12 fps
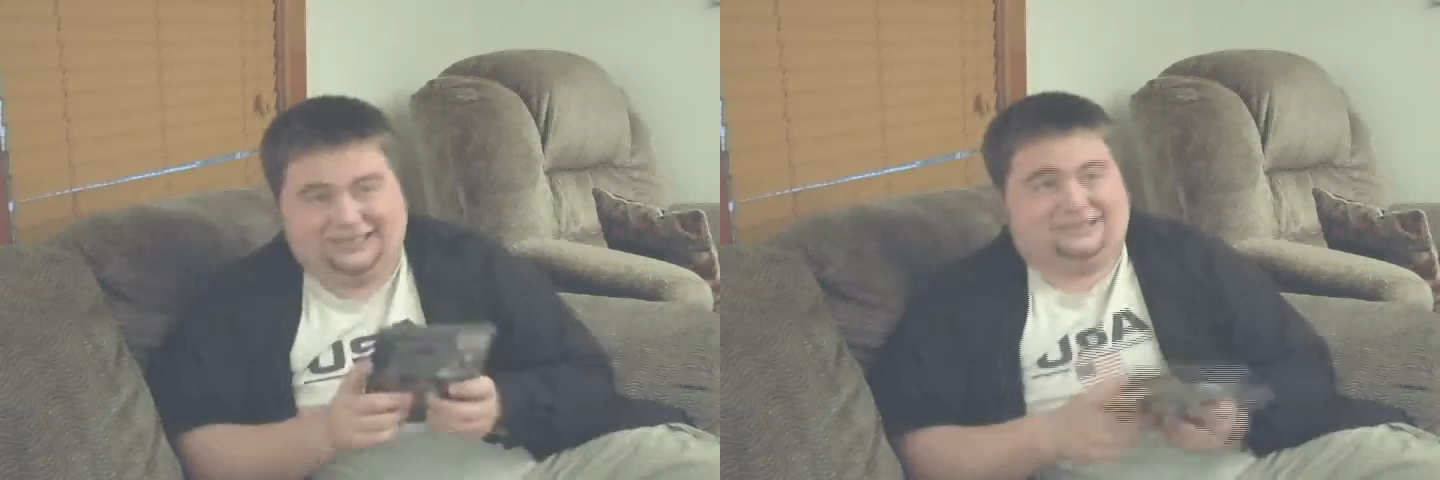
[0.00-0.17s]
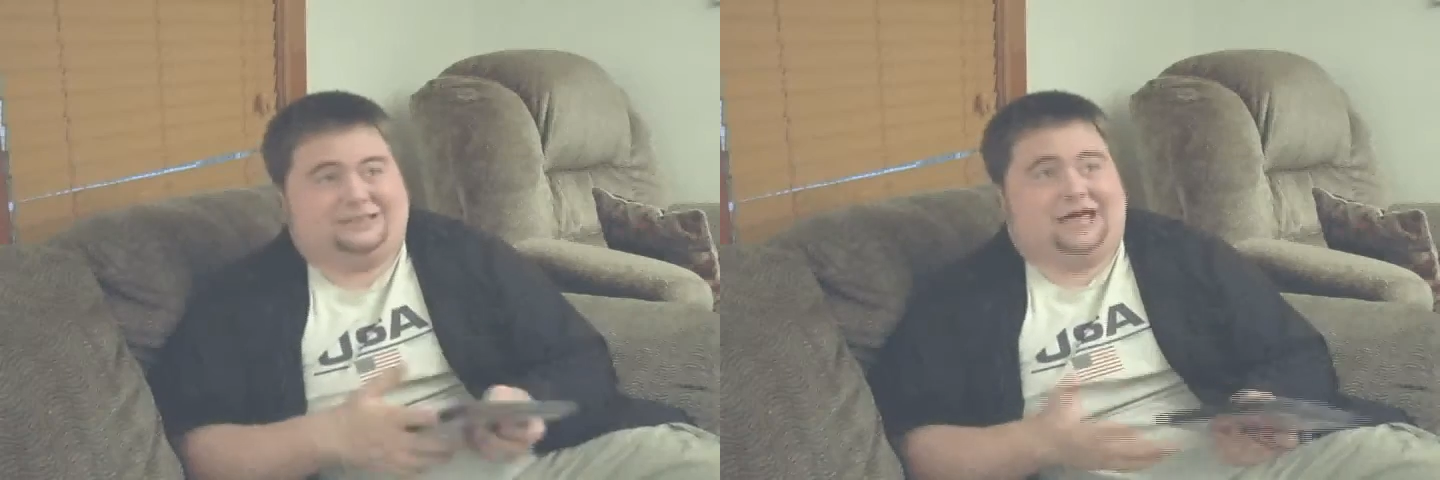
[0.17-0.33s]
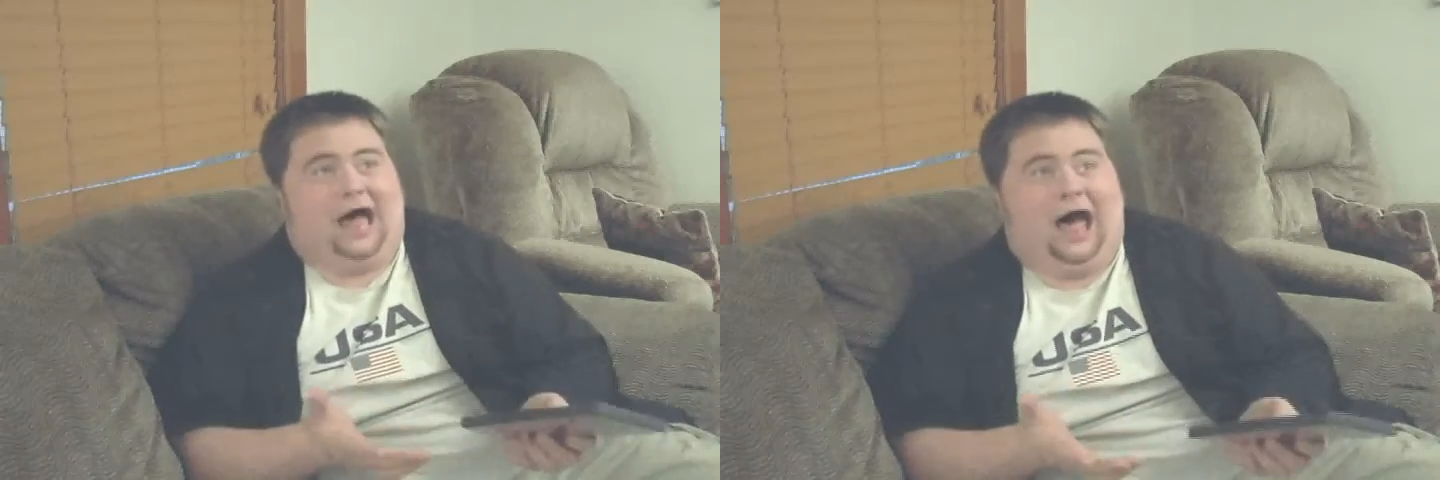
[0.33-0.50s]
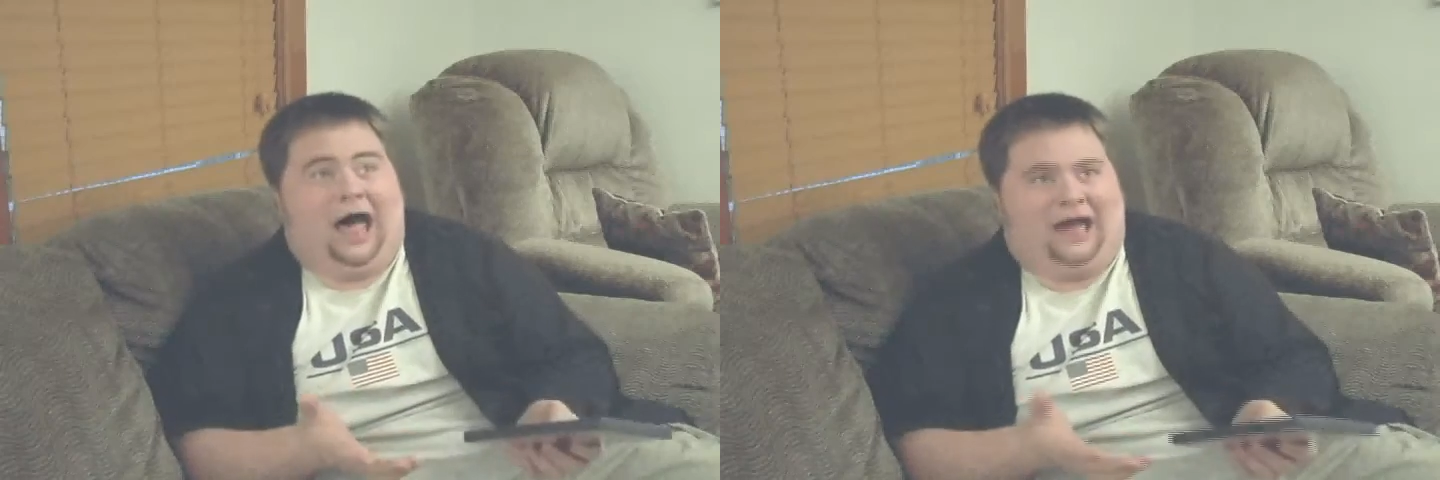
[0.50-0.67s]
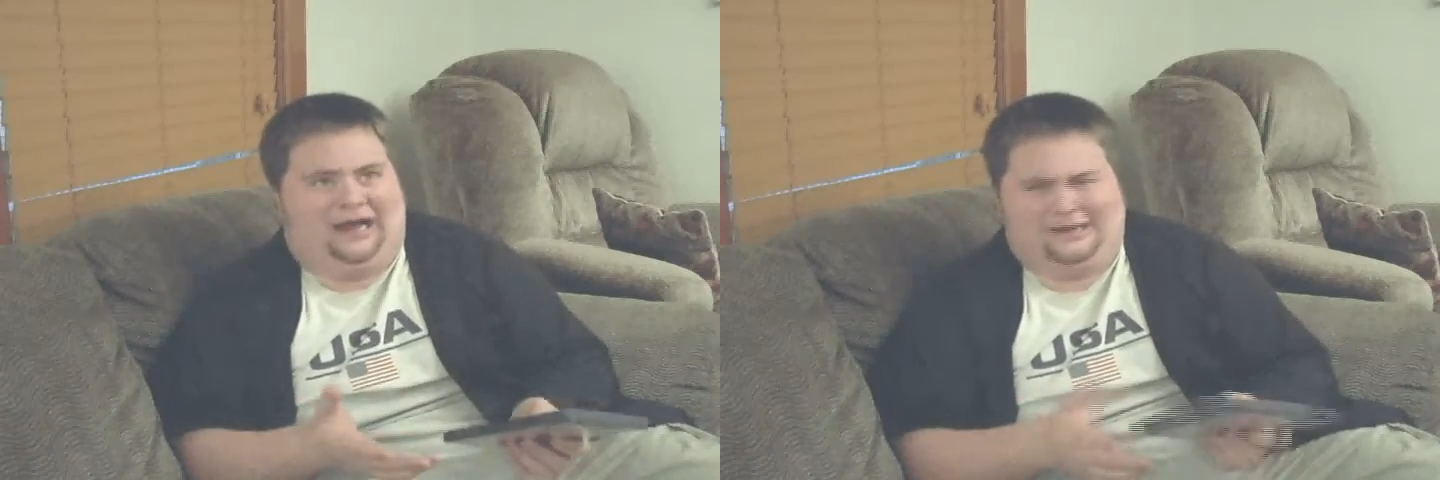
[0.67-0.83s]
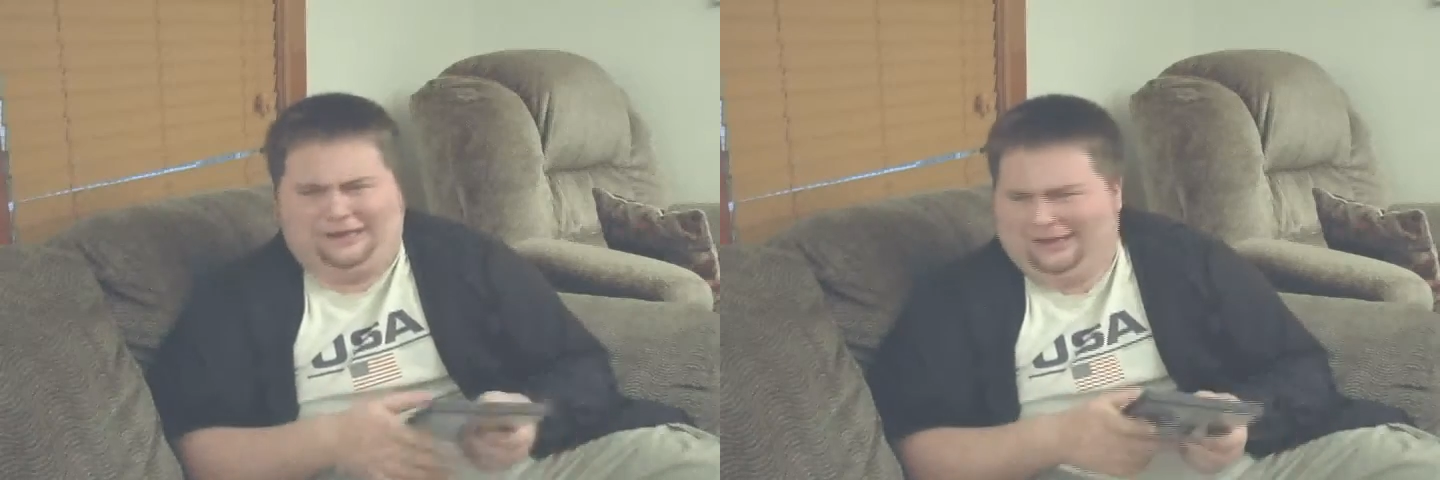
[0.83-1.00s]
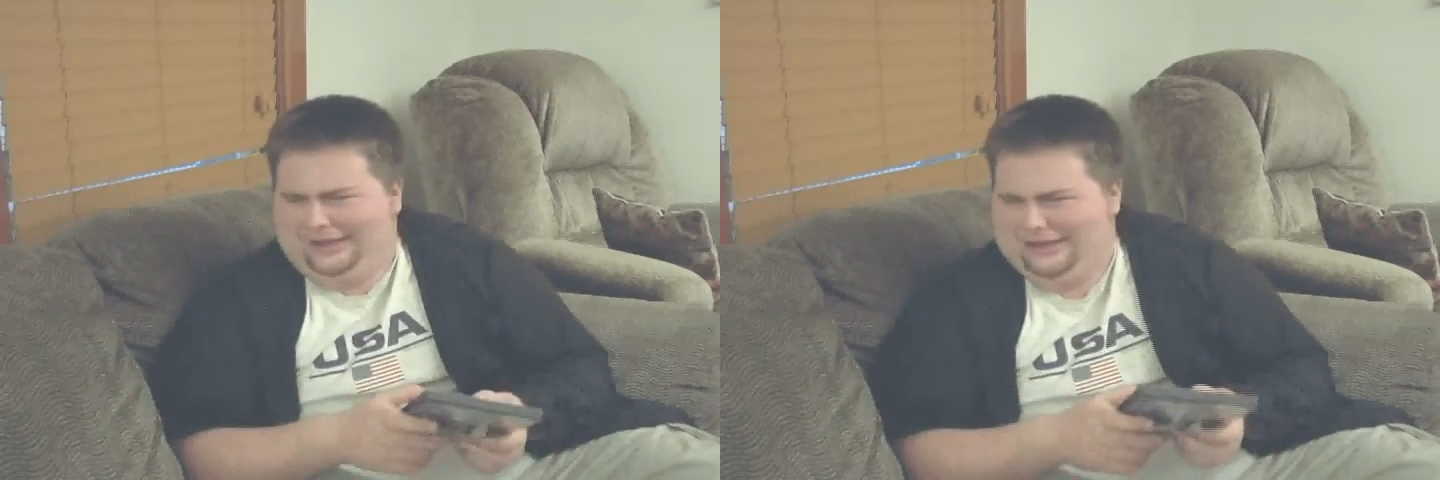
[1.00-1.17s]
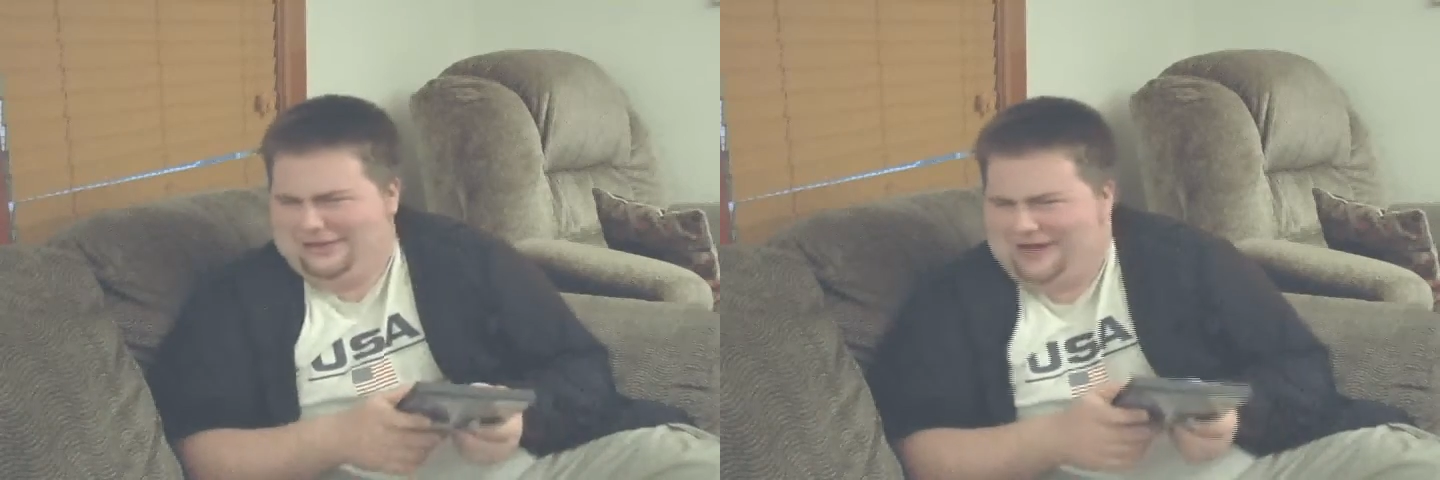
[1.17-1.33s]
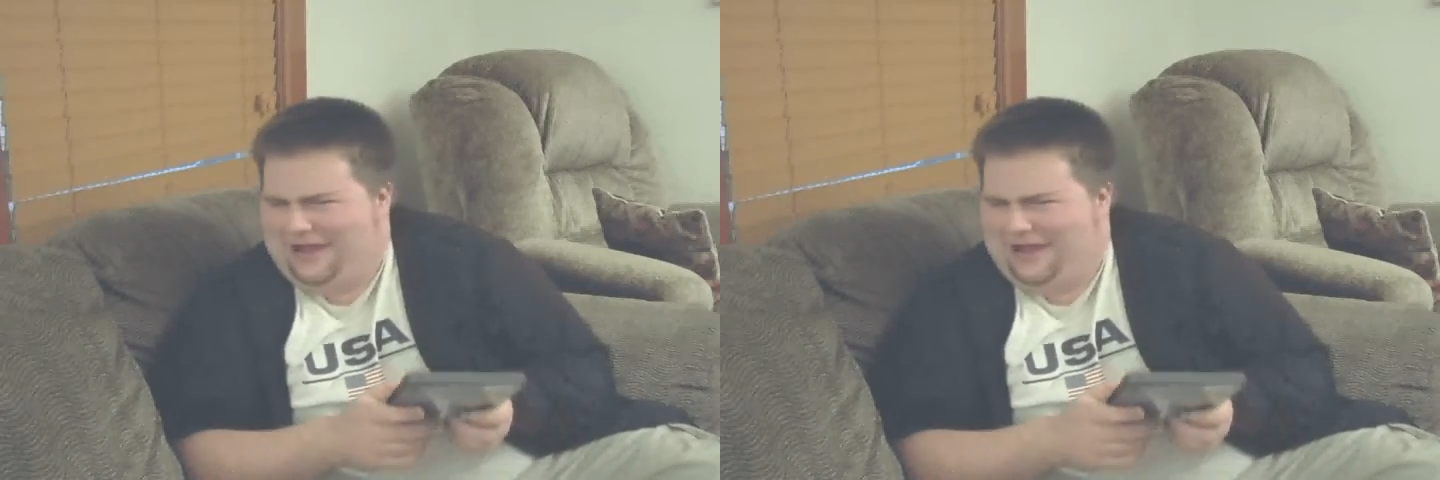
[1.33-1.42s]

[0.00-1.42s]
Don! You